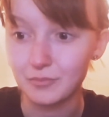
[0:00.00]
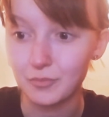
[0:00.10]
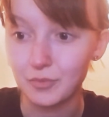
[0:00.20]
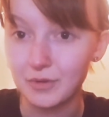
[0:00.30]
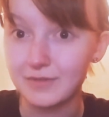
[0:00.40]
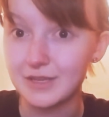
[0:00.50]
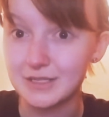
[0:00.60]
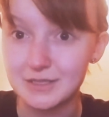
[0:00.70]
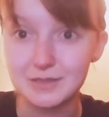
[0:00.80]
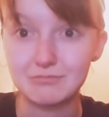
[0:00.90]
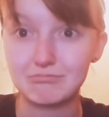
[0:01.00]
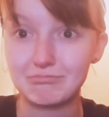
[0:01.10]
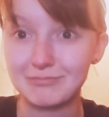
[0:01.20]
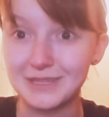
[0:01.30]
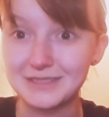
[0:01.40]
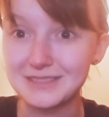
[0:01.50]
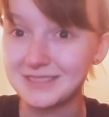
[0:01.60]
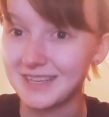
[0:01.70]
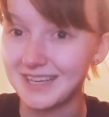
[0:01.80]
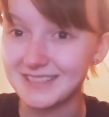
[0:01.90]
previous
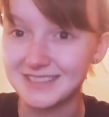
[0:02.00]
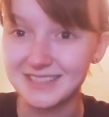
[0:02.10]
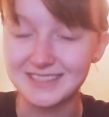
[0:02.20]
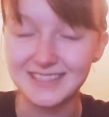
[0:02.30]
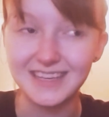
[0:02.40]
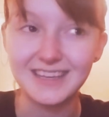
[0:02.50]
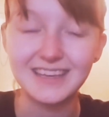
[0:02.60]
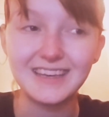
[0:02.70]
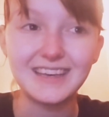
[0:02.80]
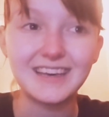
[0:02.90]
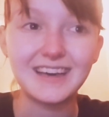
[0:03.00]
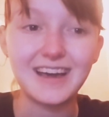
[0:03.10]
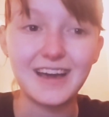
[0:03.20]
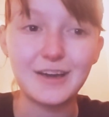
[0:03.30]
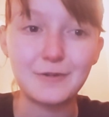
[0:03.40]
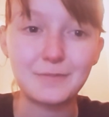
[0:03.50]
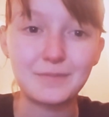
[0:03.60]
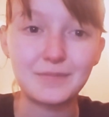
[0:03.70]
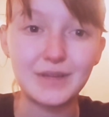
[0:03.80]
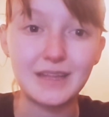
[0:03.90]
months, I guess I could say.
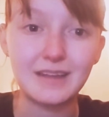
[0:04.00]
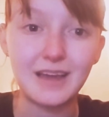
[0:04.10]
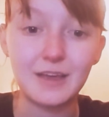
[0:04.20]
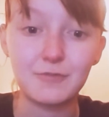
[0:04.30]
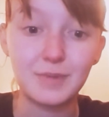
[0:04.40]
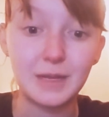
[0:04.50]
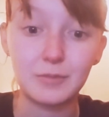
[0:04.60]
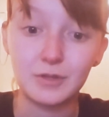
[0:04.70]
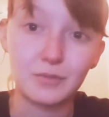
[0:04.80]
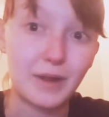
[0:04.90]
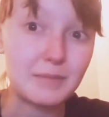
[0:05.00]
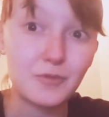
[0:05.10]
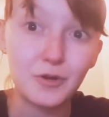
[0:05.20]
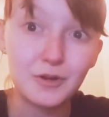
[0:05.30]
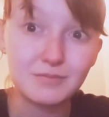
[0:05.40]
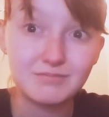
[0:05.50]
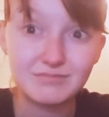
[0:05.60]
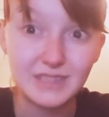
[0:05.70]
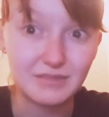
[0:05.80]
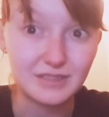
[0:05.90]
But I've been able to write more,
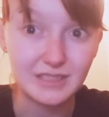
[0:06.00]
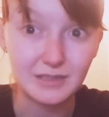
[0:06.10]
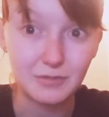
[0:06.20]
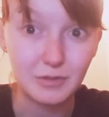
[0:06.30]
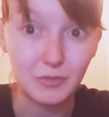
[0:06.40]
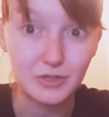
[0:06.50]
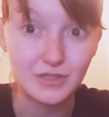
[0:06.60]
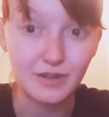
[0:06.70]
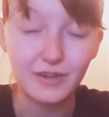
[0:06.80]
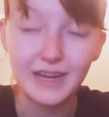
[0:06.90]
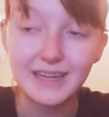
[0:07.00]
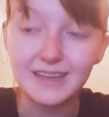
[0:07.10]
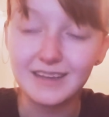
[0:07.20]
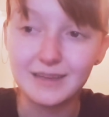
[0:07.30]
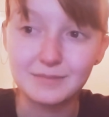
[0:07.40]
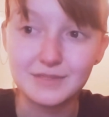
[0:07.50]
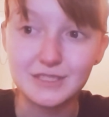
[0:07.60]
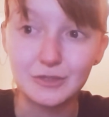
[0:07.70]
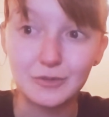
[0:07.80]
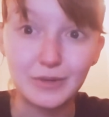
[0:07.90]
definitely with more songwriting. I'm
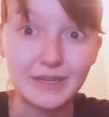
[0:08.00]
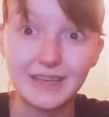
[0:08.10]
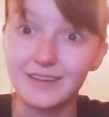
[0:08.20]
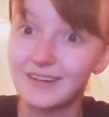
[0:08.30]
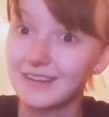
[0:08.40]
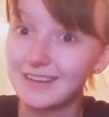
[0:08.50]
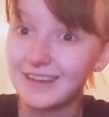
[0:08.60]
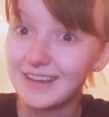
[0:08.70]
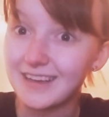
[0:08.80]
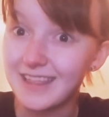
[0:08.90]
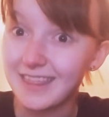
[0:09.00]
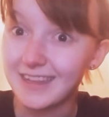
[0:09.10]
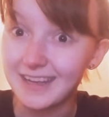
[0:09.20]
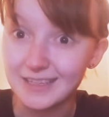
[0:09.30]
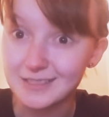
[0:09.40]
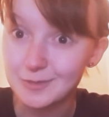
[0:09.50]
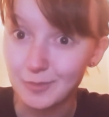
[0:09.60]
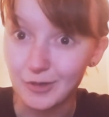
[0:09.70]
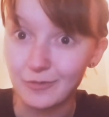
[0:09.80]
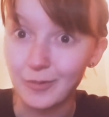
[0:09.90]
still working on the next
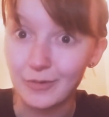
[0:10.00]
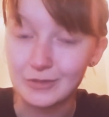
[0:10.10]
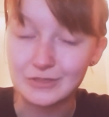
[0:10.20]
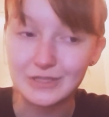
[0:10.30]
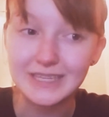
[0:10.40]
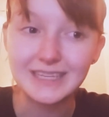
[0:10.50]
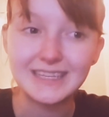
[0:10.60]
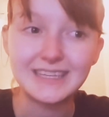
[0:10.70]
book of poetry.